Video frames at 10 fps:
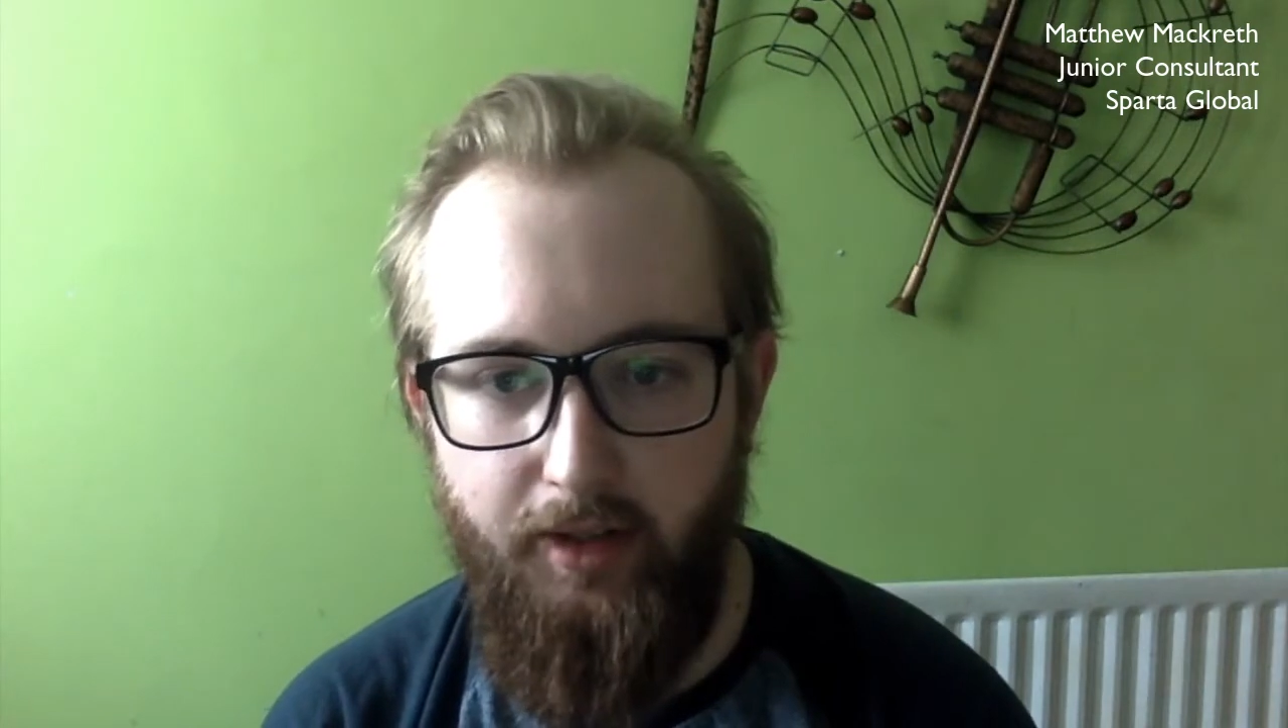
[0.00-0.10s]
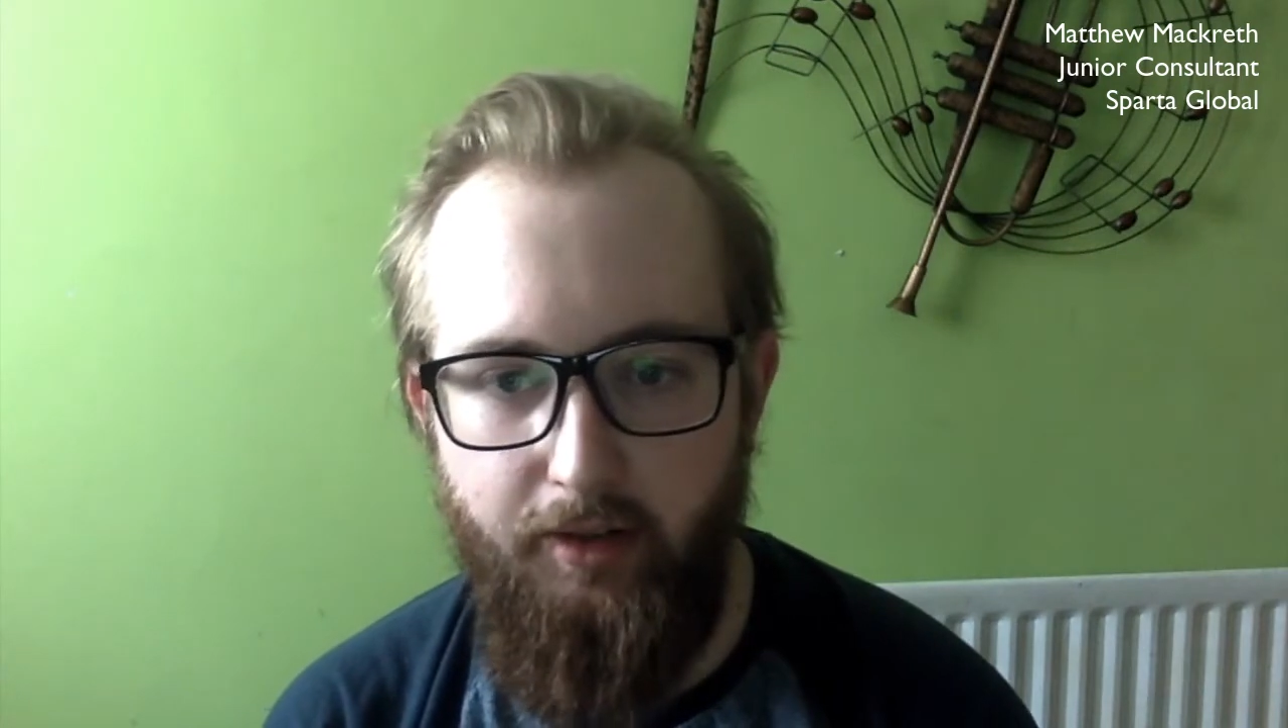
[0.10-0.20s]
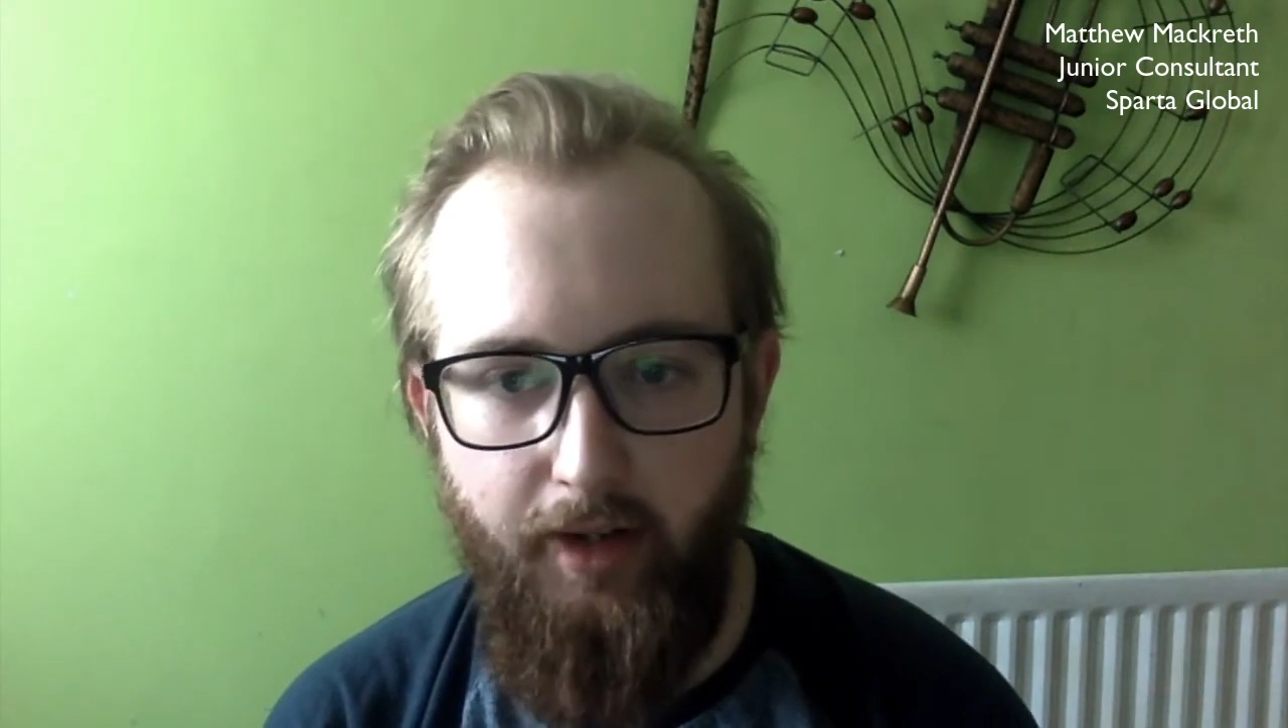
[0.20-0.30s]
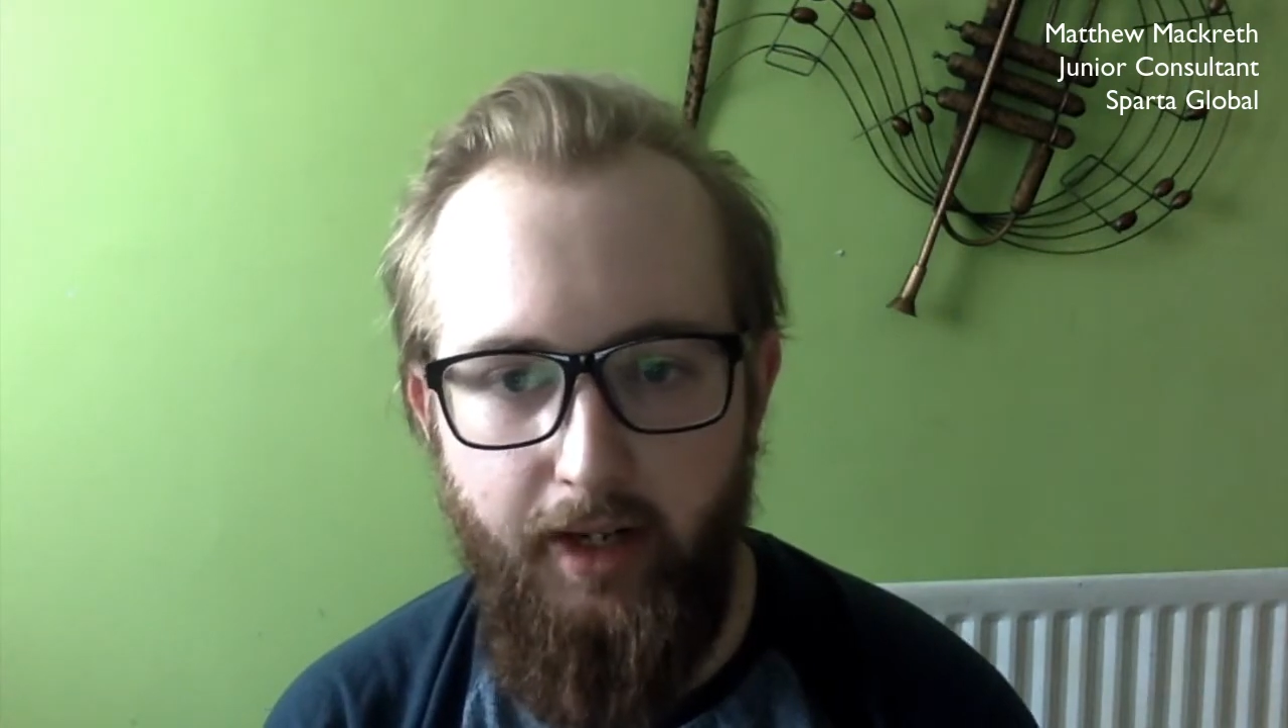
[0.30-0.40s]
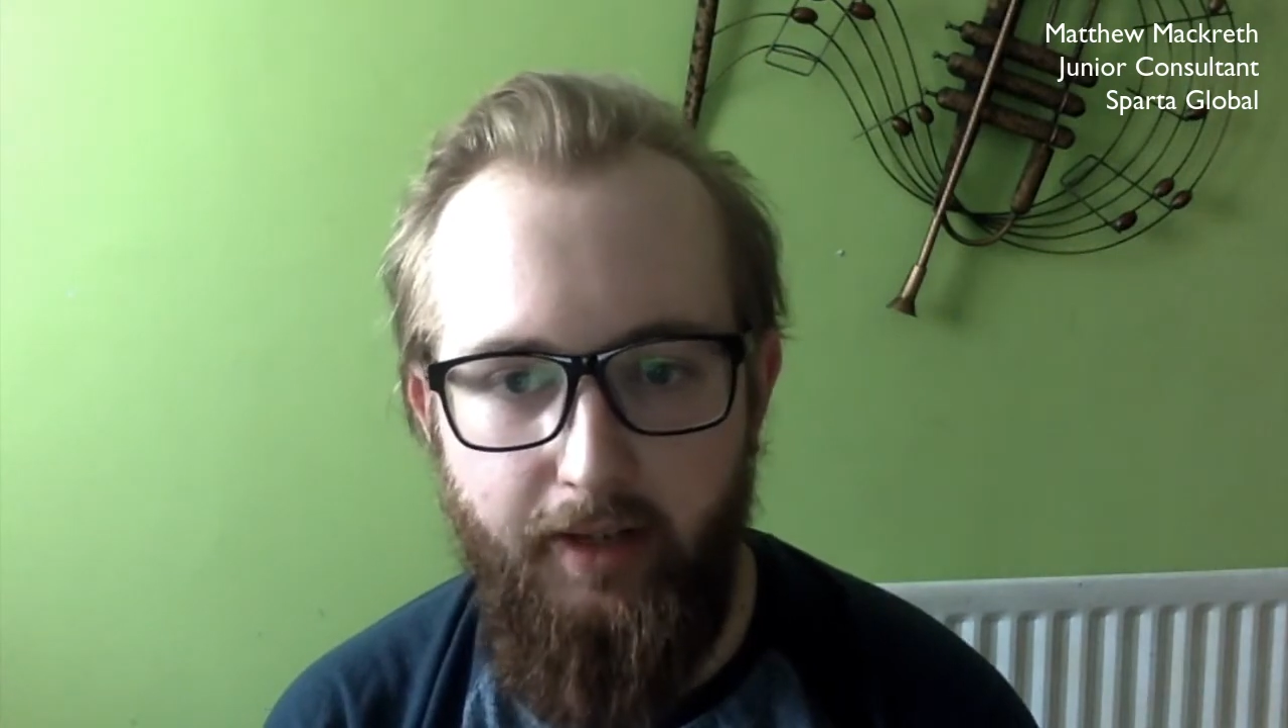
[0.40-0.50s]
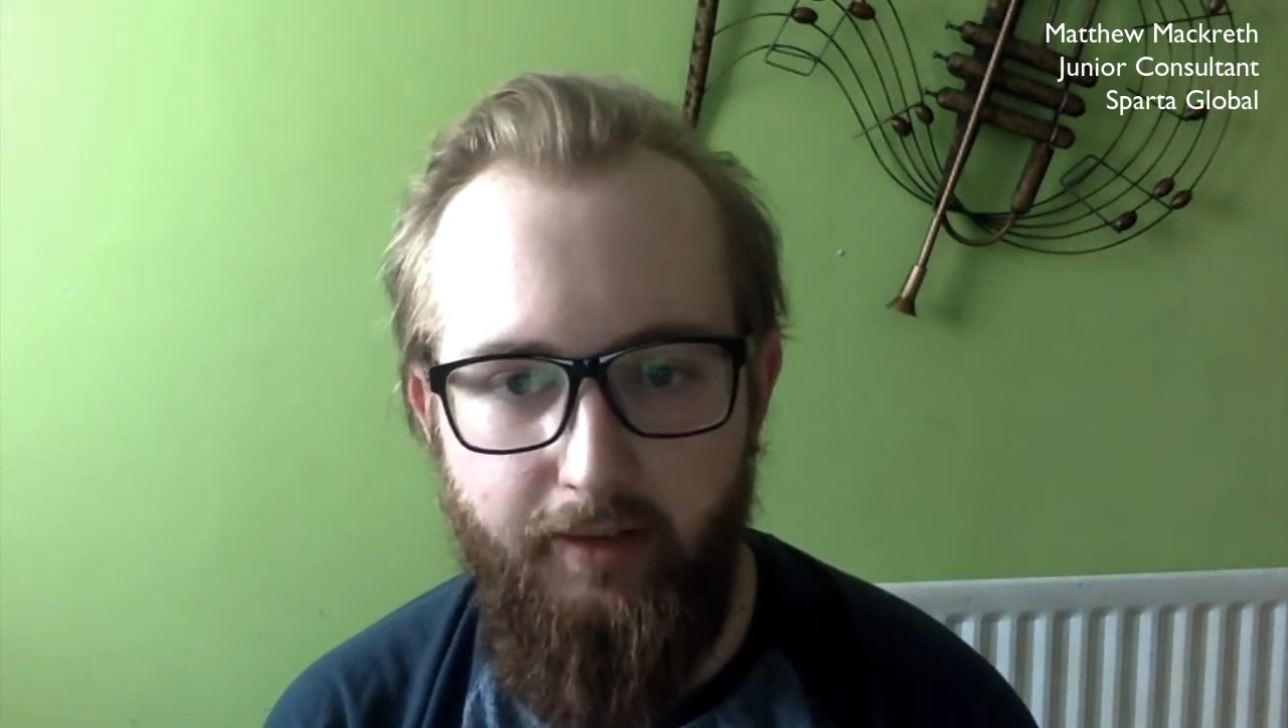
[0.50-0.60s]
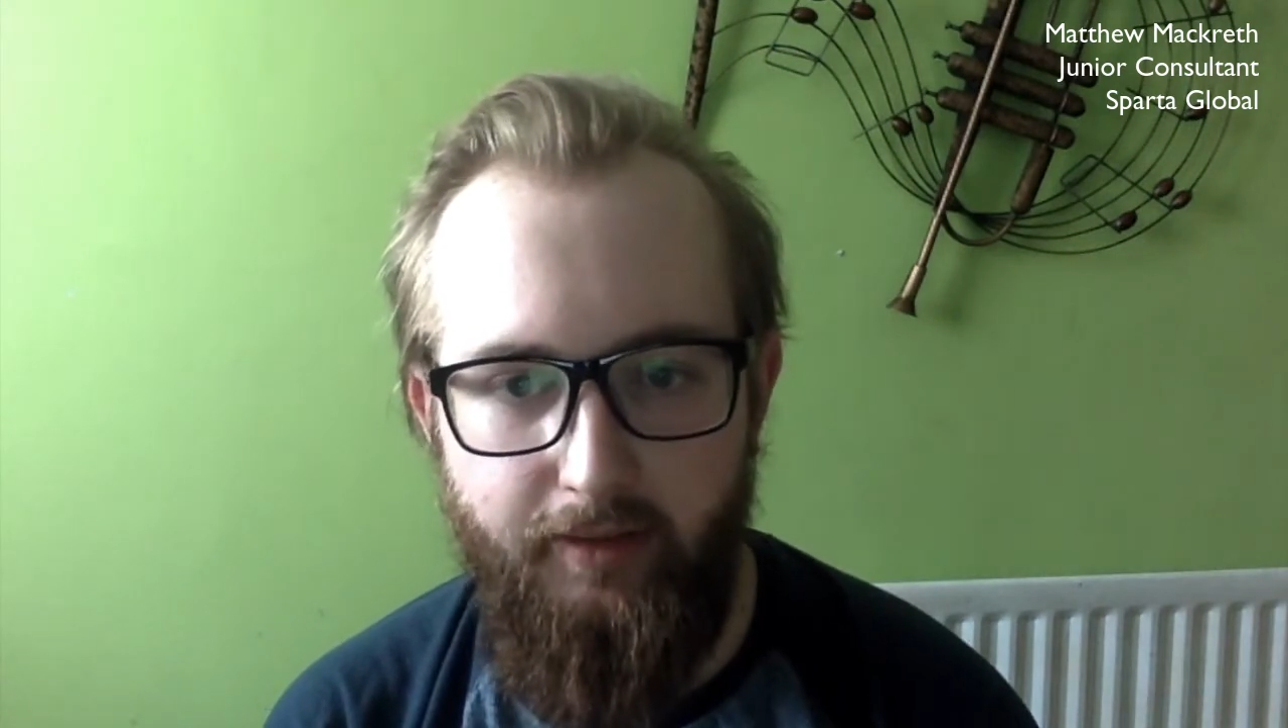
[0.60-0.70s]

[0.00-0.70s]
great.